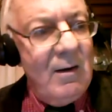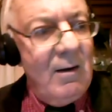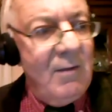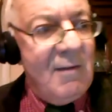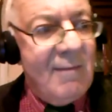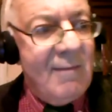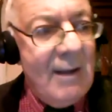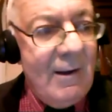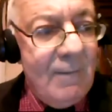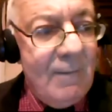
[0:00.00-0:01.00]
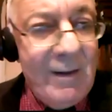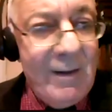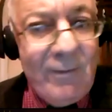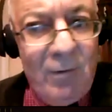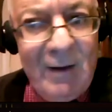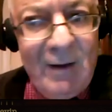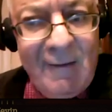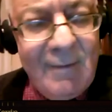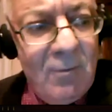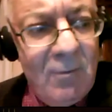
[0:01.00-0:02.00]
The second press
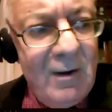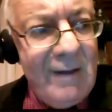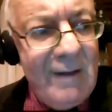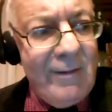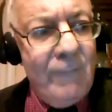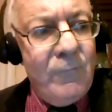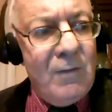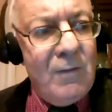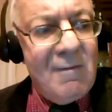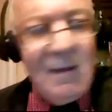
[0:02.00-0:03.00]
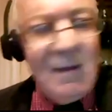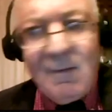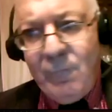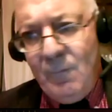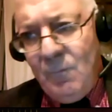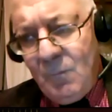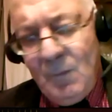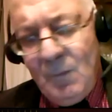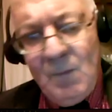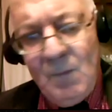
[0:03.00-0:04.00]
release, the release of the 6th of
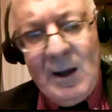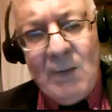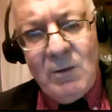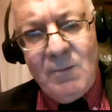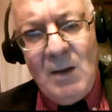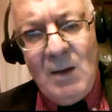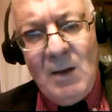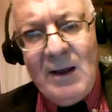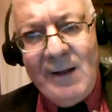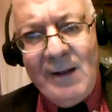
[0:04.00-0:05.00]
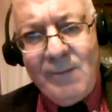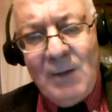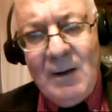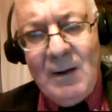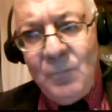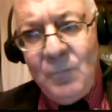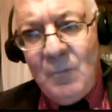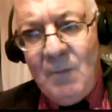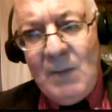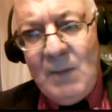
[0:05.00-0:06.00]
May with Mark Esper,
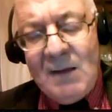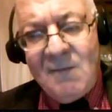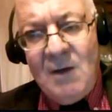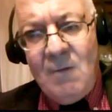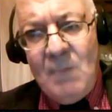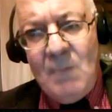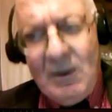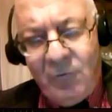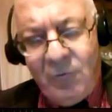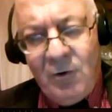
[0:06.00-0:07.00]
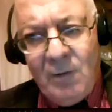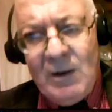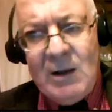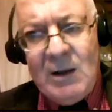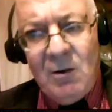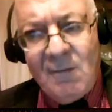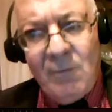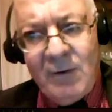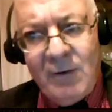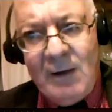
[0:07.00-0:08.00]
makes no mention of any
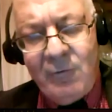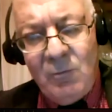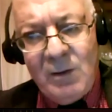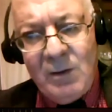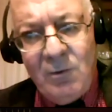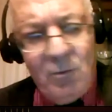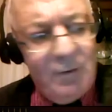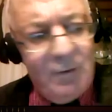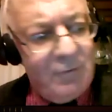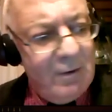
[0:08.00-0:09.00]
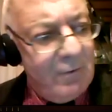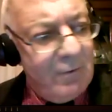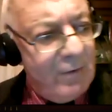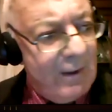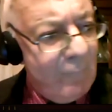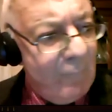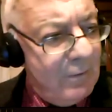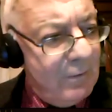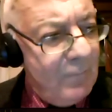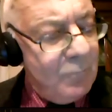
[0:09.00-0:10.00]
consultation with the Northern Territory
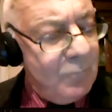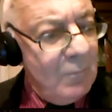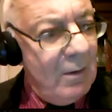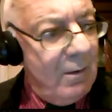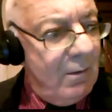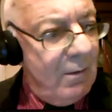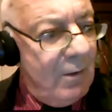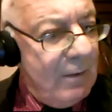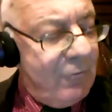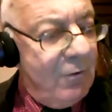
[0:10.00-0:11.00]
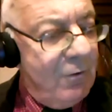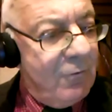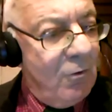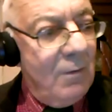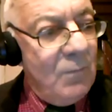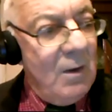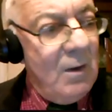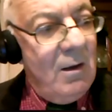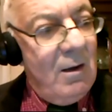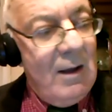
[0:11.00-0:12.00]
government. No mention at all.
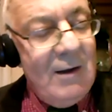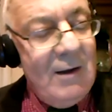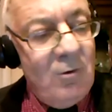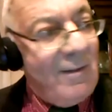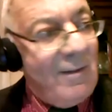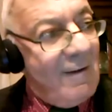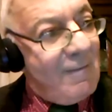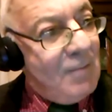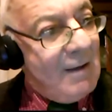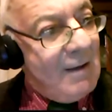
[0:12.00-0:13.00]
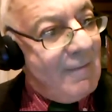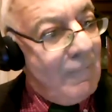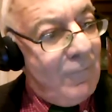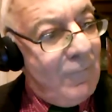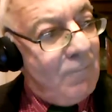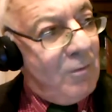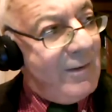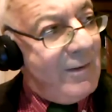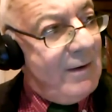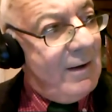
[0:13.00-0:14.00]
And it also speaks of
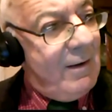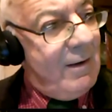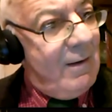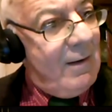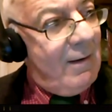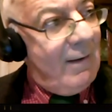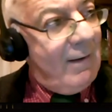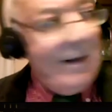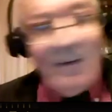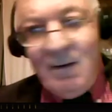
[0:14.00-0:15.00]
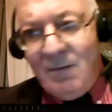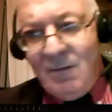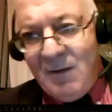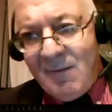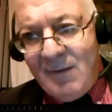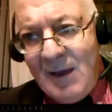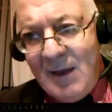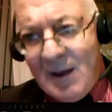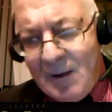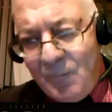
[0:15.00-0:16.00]
proceeding later this year.